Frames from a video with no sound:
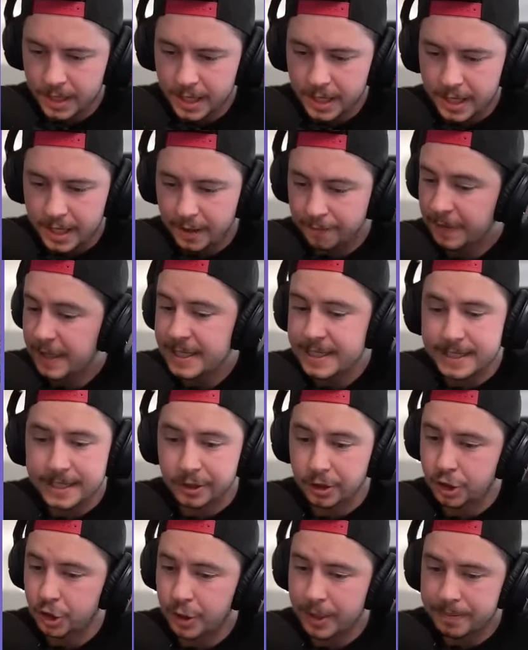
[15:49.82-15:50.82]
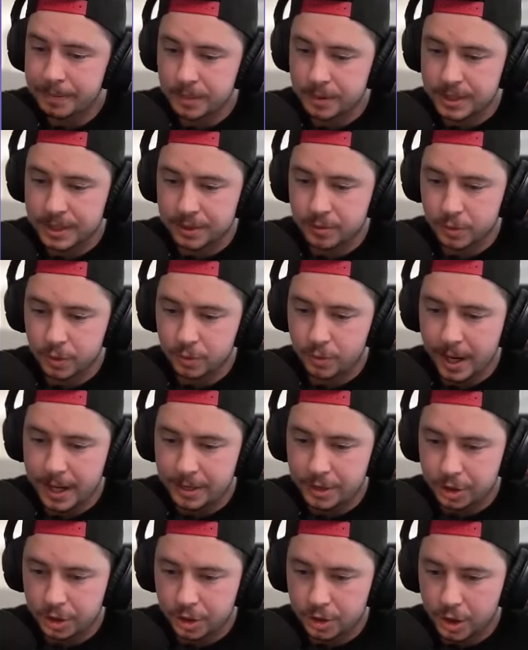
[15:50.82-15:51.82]
If he still triples, these Root
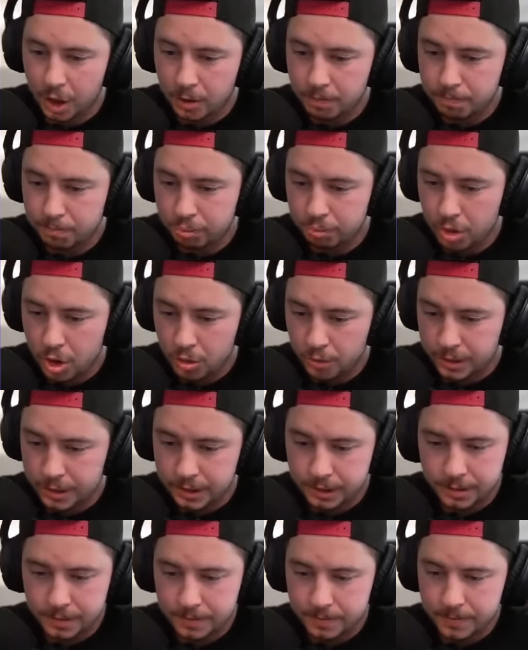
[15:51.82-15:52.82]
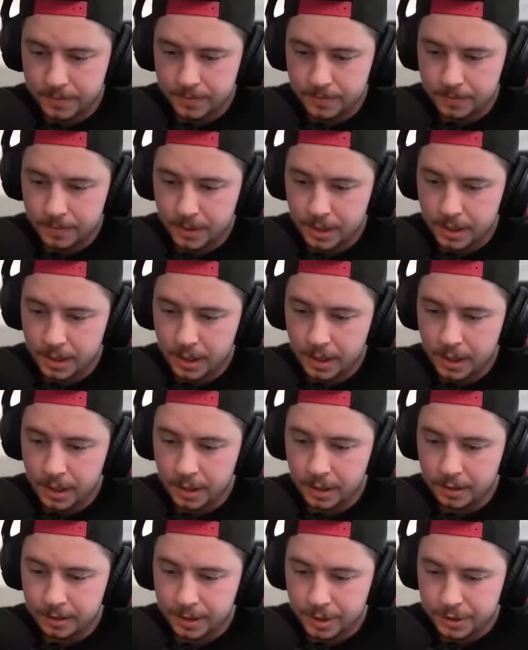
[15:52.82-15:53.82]
Riders are, are broken.
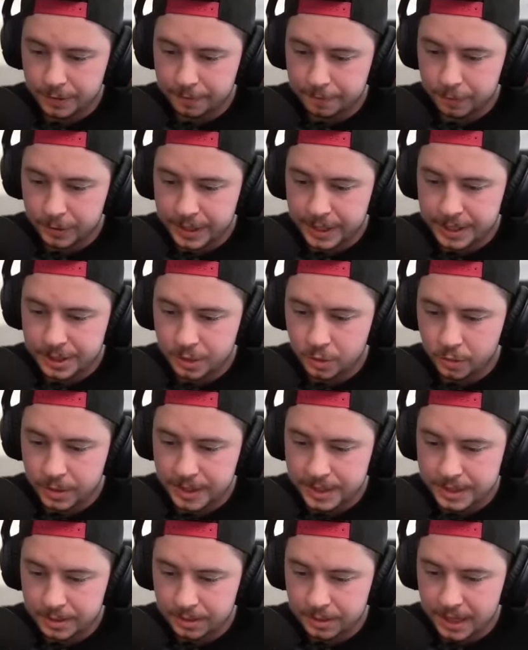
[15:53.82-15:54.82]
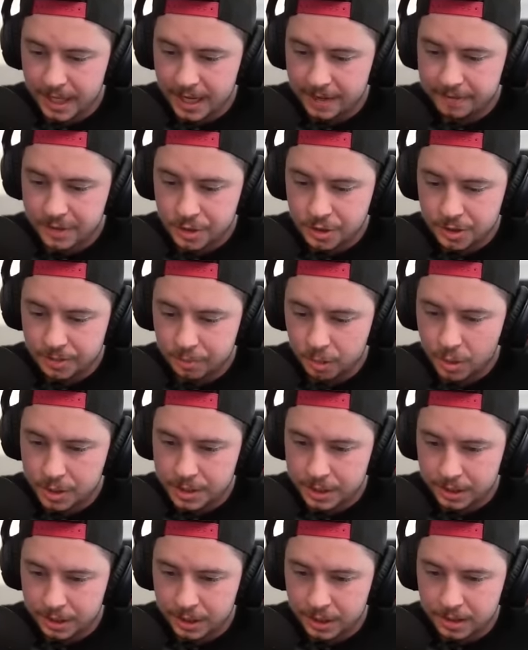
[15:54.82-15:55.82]
There's a freeze. Queen's still alive. He used the
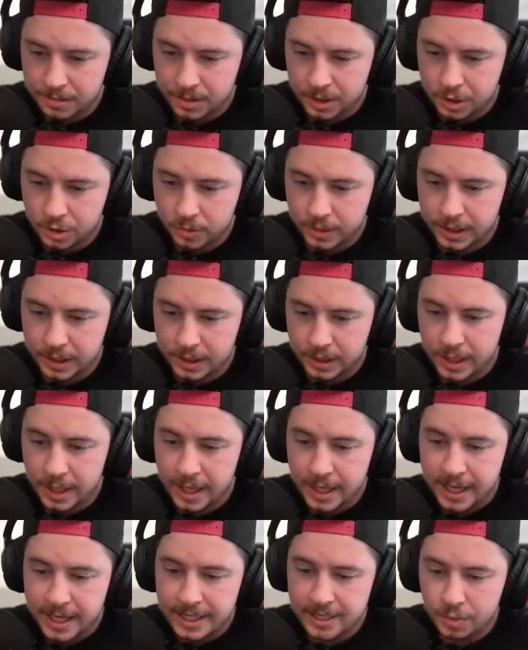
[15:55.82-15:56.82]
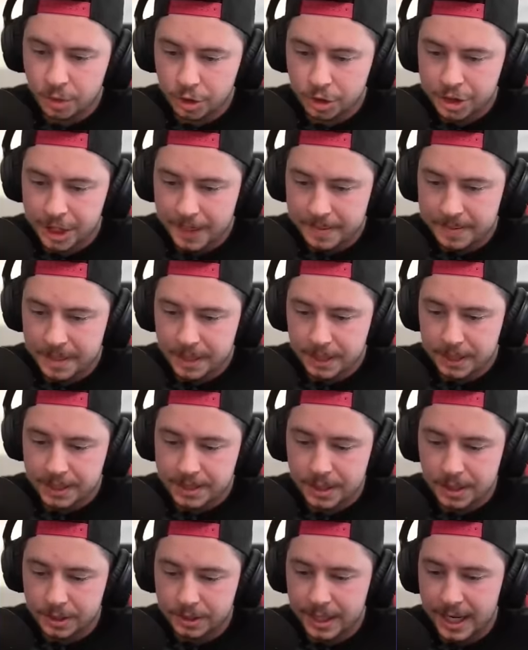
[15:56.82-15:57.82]
poison on the enemy queen. His royal champion's gonna get
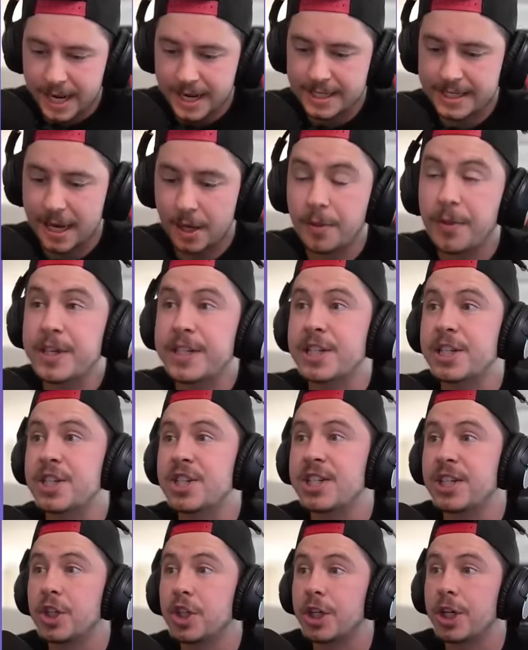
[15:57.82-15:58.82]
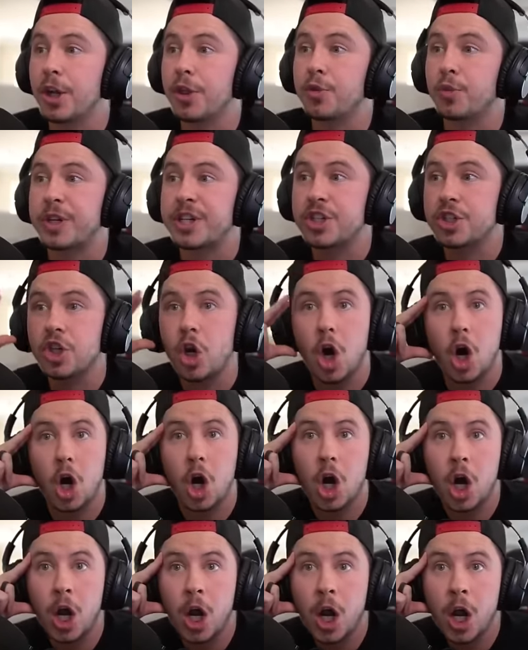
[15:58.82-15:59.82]
stuck on the ice hound. This is still gonna three star.
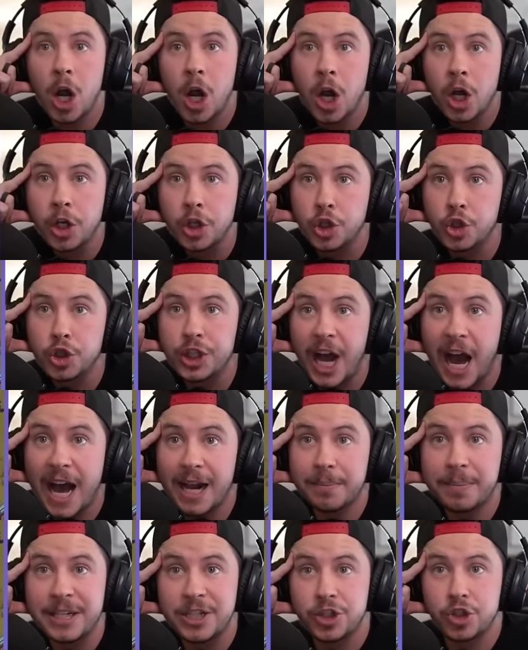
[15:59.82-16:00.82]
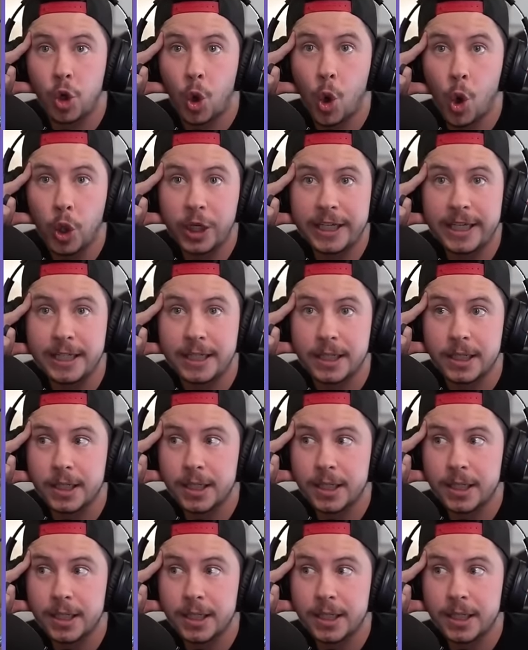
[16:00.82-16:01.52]
You gotta be joking.